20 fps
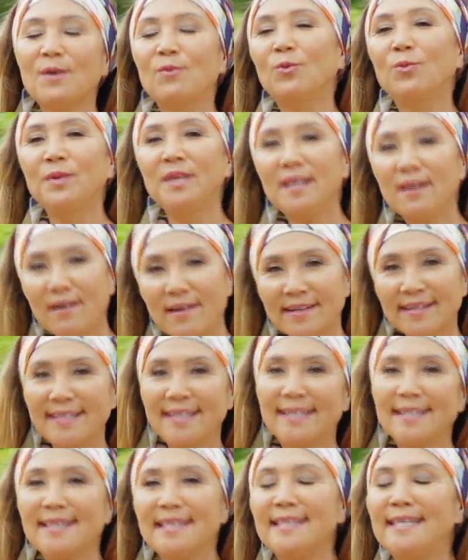We are
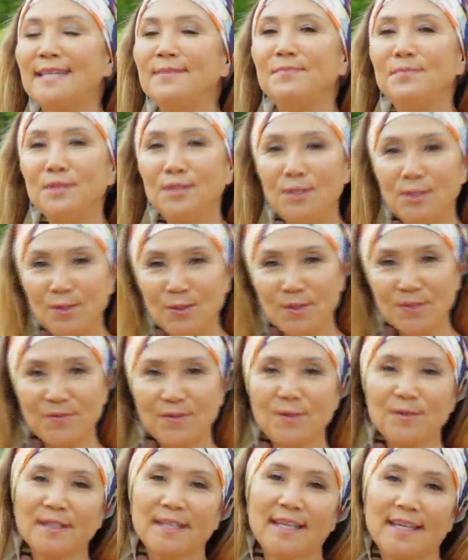in the
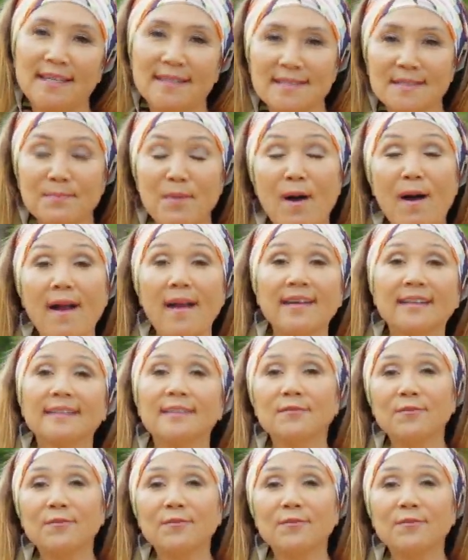beautiful Kings Park in